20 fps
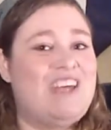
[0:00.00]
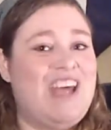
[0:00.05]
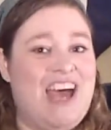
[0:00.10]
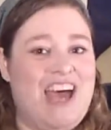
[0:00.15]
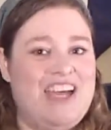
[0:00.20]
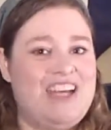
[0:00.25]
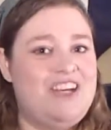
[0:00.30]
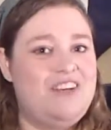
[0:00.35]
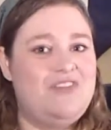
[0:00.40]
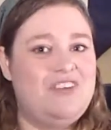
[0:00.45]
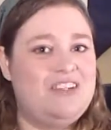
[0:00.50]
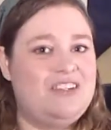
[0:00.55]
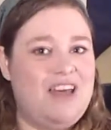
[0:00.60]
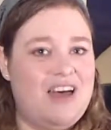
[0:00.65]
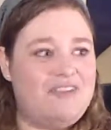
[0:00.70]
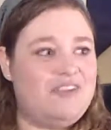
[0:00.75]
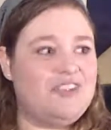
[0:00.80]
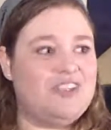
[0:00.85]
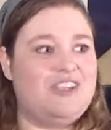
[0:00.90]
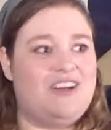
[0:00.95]
kind of a
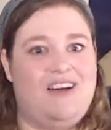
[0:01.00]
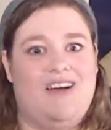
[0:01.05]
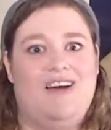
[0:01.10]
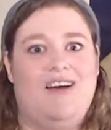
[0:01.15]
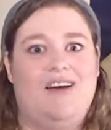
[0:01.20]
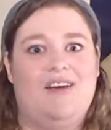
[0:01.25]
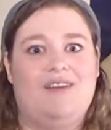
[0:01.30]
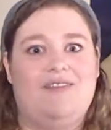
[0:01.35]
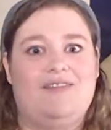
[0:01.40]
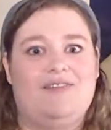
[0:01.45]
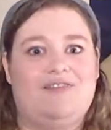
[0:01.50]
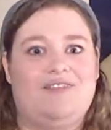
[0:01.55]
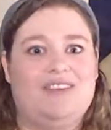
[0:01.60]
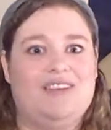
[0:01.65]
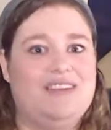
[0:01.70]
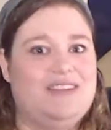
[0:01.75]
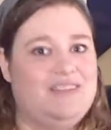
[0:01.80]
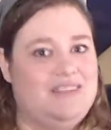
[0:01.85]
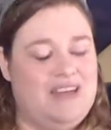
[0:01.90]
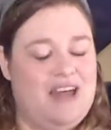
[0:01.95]
lover of
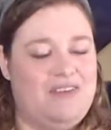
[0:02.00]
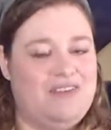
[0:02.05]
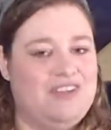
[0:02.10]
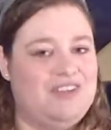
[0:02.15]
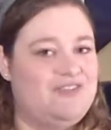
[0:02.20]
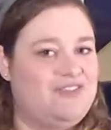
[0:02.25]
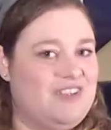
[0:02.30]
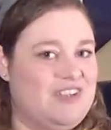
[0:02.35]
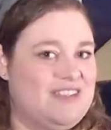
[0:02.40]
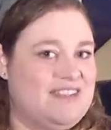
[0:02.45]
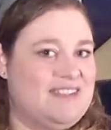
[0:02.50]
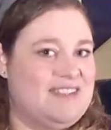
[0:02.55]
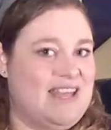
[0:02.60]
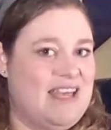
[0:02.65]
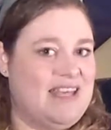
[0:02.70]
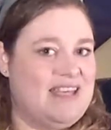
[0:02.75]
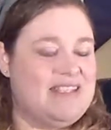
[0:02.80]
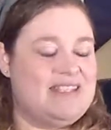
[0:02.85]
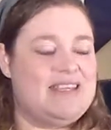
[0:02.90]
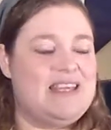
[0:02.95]
Love at First
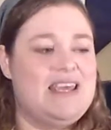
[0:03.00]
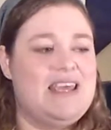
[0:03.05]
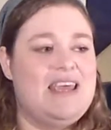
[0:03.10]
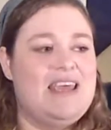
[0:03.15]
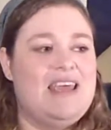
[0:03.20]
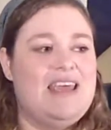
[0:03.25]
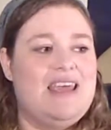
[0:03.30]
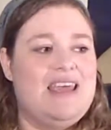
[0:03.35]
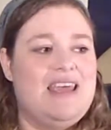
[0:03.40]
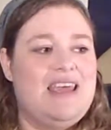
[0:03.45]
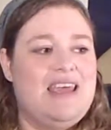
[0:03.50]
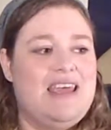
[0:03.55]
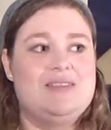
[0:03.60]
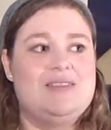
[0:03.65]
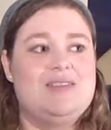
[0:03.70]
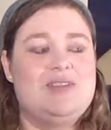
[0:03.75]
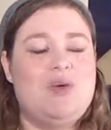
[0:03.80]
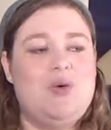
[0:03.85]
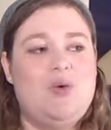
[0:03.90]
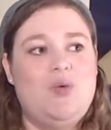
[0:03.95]
Sight.
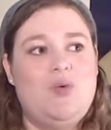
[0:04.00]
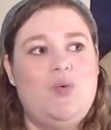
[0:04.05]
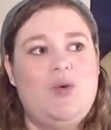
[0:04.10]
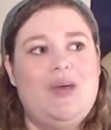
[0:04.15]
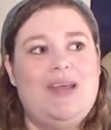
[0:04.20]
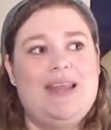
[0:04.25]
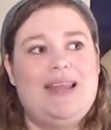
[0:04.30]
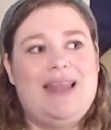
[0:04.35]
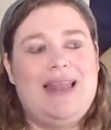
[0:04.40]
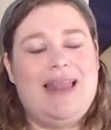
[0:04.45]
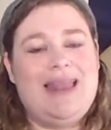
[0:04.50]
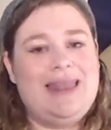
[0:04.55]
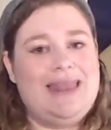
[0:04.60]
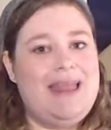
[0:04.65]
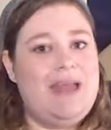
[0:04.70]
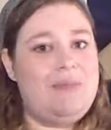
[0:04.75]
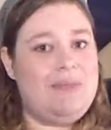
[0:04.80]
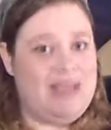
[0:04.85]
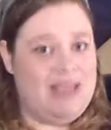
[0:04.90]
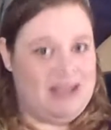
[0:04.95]
So
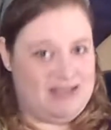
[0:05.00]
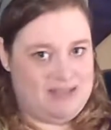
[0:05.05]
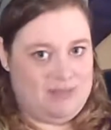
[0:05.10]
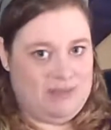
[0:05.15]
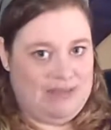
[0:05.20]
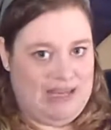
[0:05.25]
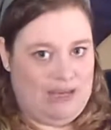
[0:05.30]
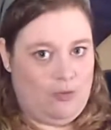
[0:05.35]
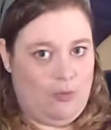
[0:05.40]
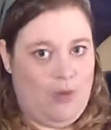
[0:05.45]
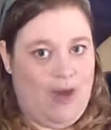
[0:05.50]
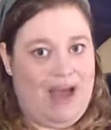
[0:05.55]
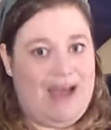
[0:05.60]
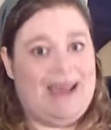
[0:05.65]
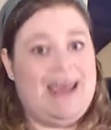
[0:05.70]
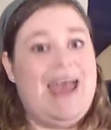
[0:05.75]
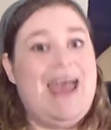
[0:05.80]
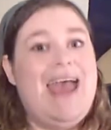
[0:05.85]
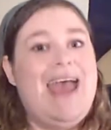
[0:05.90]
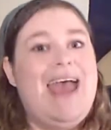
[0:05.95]
let me explain why.
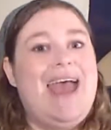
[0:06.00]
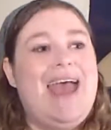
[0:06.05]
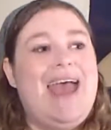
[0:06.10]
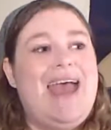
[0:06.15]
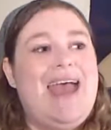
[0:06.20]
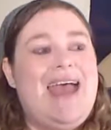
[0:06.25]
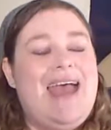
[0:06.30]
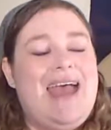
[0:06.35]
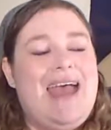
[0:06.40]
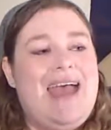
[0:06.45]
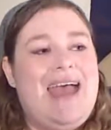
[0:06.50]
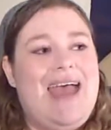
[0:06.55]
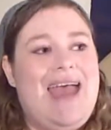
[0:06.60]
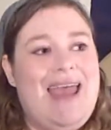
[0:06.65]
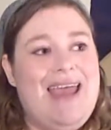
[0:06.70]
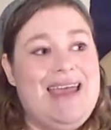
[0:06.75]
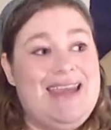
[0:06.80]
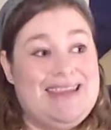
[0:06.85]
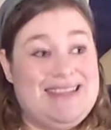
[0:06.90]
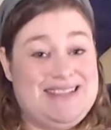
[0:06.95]

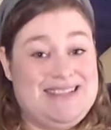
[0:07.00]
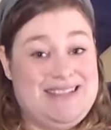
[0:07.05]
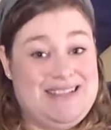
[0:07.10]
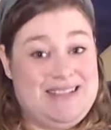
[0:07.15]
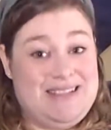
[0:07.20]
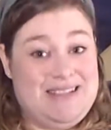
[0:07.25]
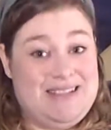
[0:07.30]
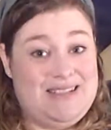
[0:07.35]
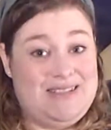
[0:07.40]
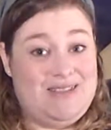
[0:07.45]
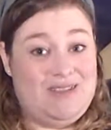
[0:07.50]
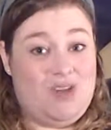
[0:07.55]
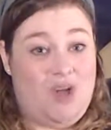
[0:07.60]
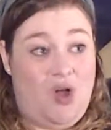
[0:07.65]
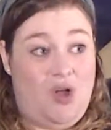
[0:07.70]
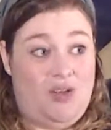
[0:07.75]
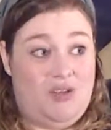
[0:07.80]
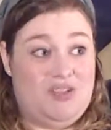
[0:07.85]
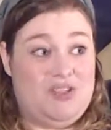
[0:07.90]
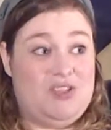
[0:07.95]
And
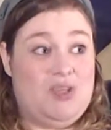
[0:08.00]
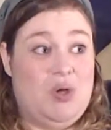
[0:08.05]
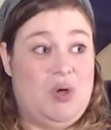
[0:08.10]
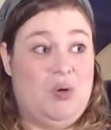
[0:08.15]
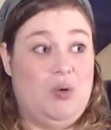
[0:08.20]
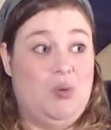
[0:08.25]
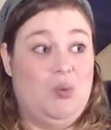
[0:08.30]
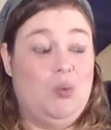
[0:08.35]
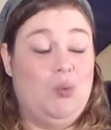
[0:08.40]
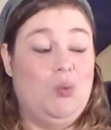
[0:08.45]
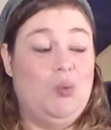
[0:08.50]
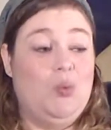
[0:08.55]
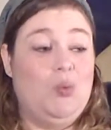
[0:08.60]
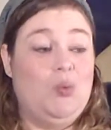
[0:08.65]
also,